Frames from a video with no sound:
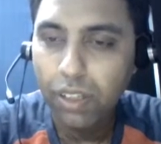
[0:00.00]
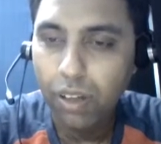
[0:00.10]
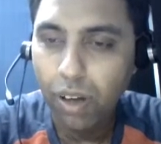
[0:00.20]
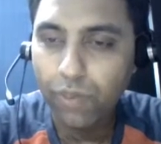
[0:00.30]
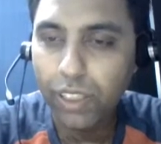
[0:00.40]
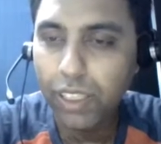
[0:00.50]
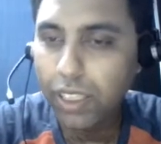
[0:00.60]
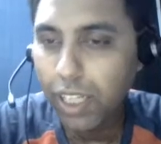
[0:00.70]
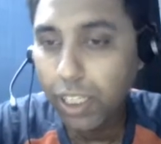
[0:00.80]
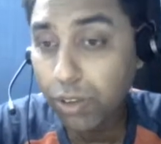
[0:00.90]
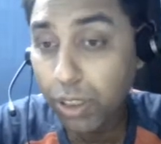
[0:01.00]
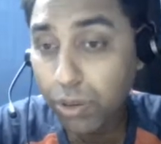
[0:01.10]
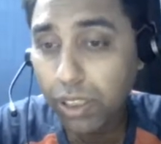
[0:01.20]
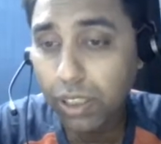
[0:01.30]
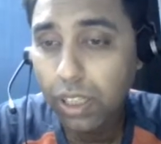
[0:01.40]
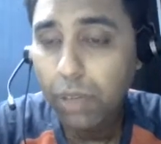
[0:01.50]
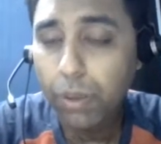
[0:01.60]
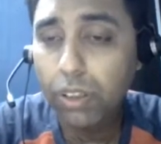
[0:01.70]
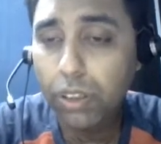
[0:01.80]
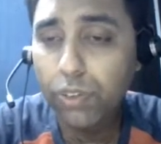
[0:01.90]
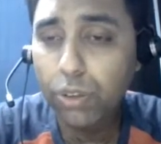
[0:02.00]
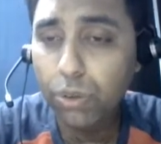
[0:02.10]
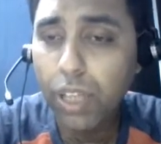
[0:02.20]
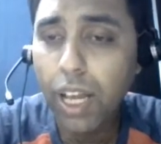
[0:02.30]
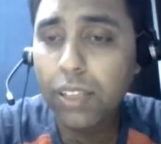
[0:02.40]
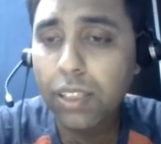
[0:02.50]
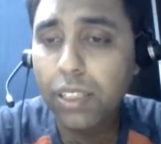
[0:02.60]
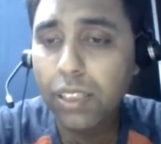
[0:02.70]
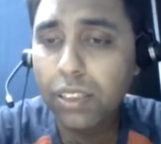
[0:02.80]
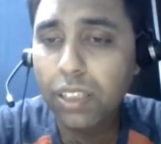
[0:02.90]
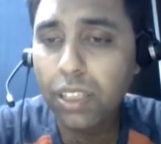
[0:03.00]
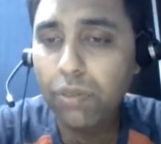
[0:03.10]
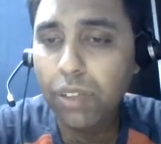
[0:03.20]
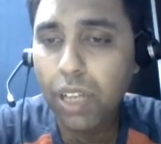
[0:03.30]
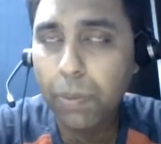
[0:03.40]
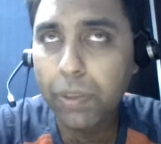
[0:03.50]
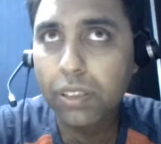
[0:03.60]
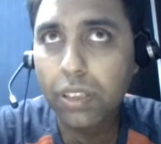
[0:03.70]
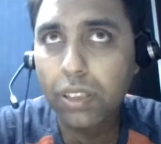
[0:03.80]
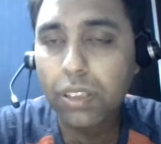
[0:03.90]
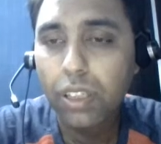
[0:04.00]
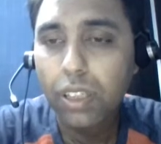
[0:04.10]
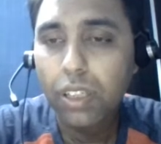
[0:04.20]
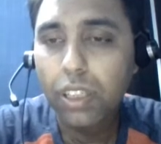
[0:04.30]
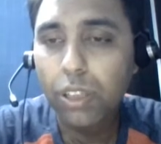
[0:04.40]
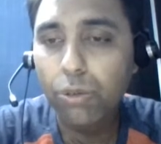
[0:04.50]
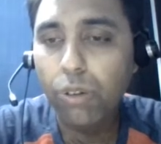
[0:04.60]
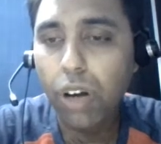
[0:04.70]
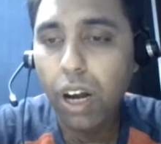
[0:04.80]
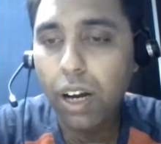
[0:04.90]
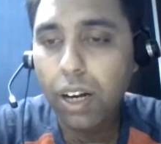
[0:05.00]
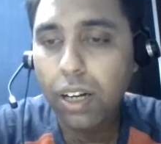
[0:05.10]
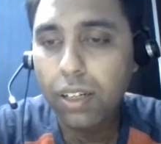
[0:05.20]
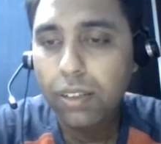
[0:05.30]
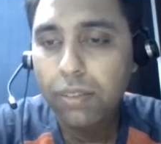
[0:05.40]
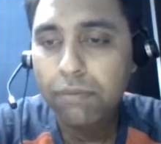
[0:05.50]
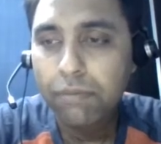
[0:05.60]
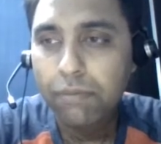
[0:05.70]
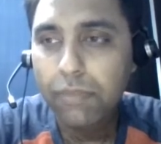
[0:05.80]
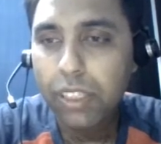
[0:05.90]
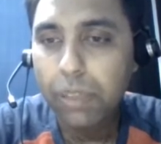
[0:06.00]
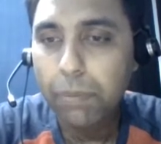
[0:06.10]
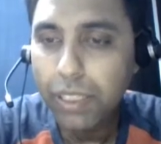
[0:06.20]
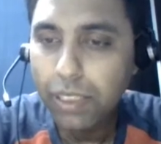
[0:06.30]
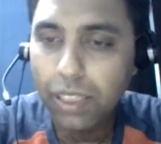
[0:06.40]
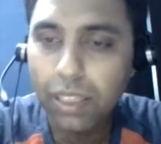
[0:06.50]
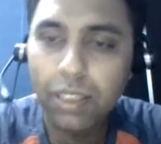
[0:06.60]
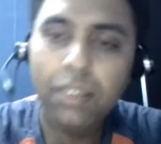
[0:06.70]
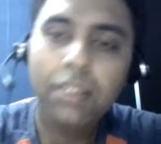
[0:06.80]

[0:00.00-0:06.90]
of the data that you are using. Because if you do that, then essentially what happens is you are basically